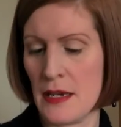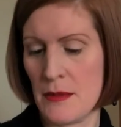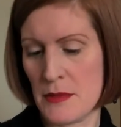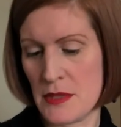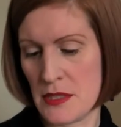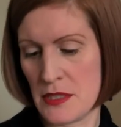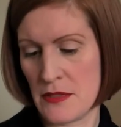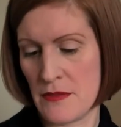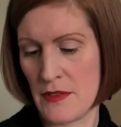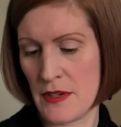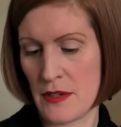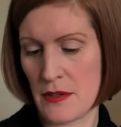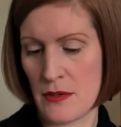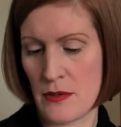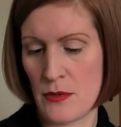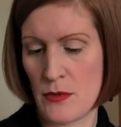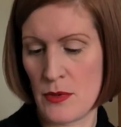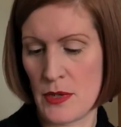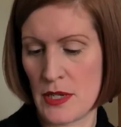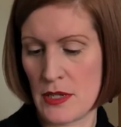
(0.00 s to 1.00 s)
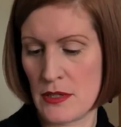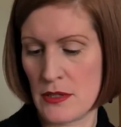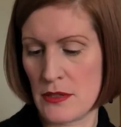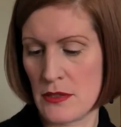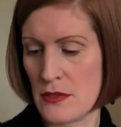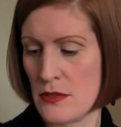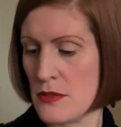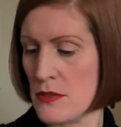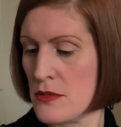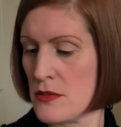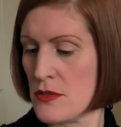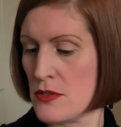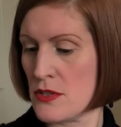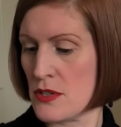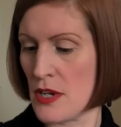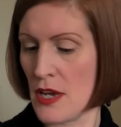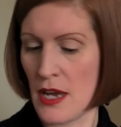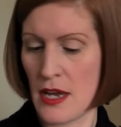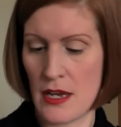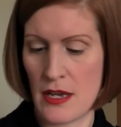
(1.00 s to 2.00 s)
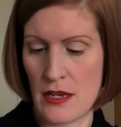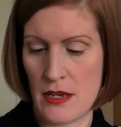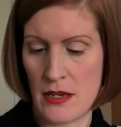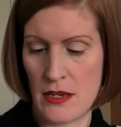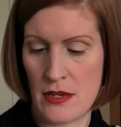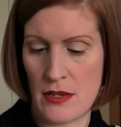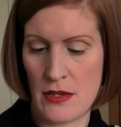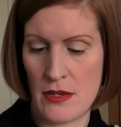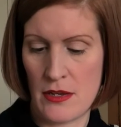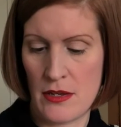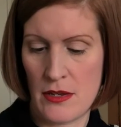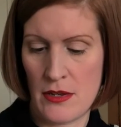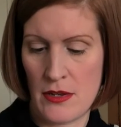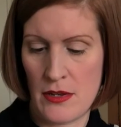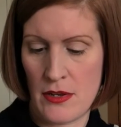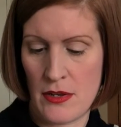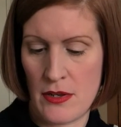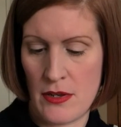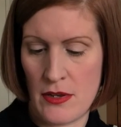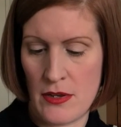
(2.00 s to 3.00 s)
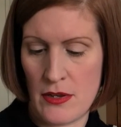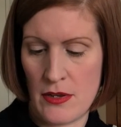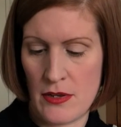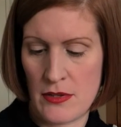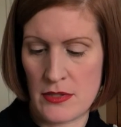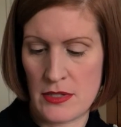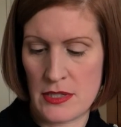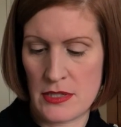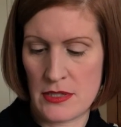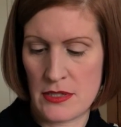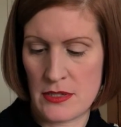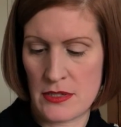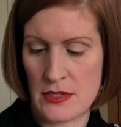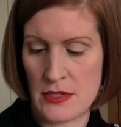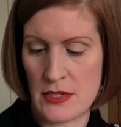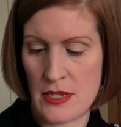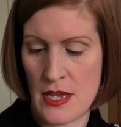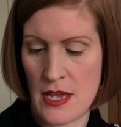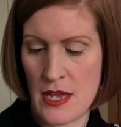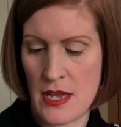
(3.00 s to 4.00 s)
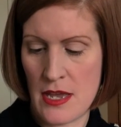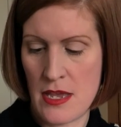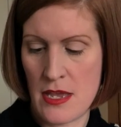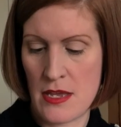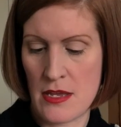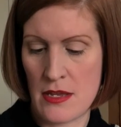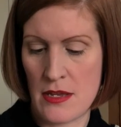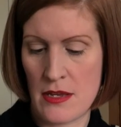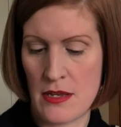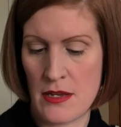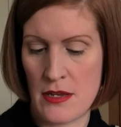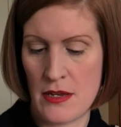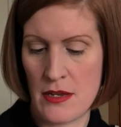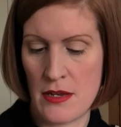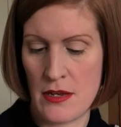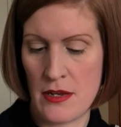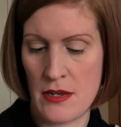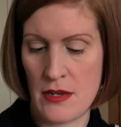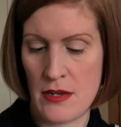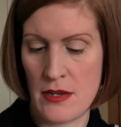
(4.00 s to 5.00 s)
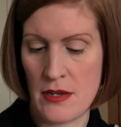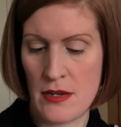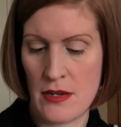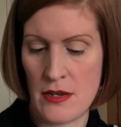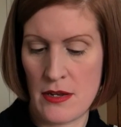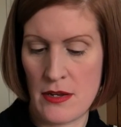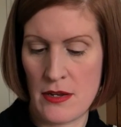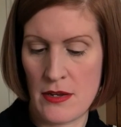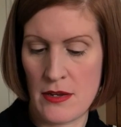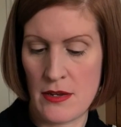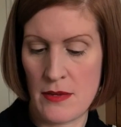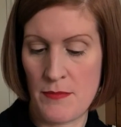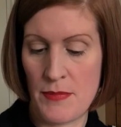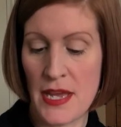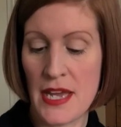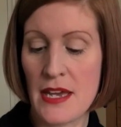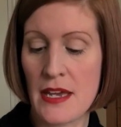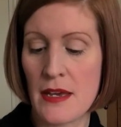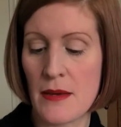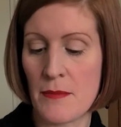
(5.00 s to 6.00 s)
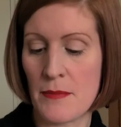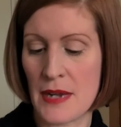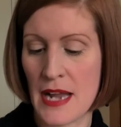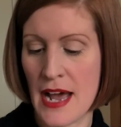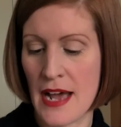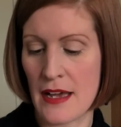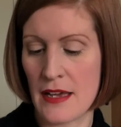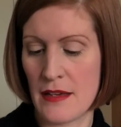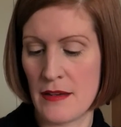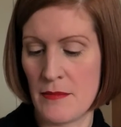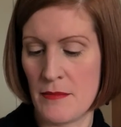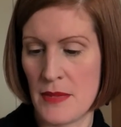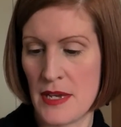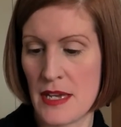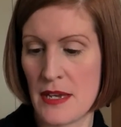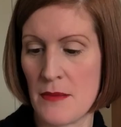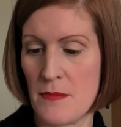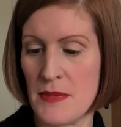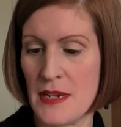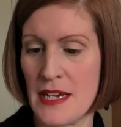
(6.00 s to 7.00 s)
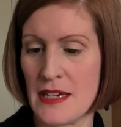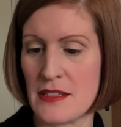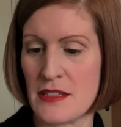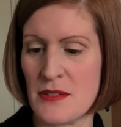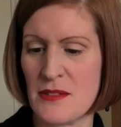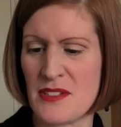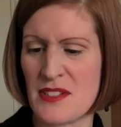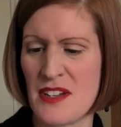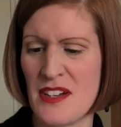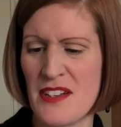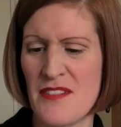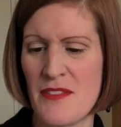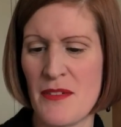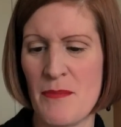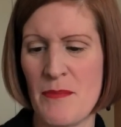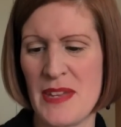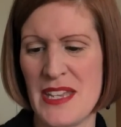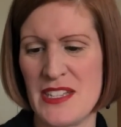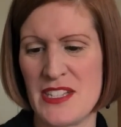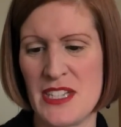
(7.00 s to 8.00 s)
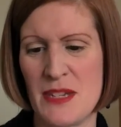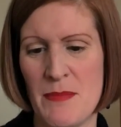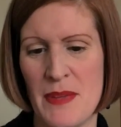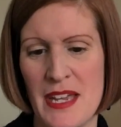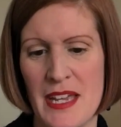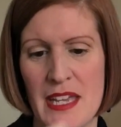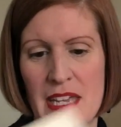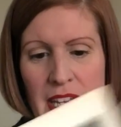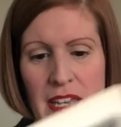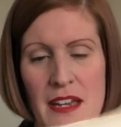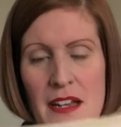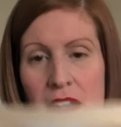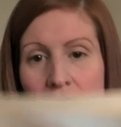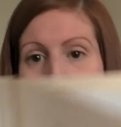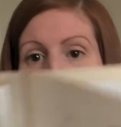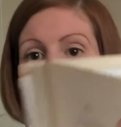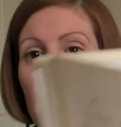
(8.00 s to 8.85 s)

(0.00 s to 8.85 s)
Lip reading: Let me just have a quick check. It does say pink and black. Pink and black, so it's kind of a peachy pinky colour.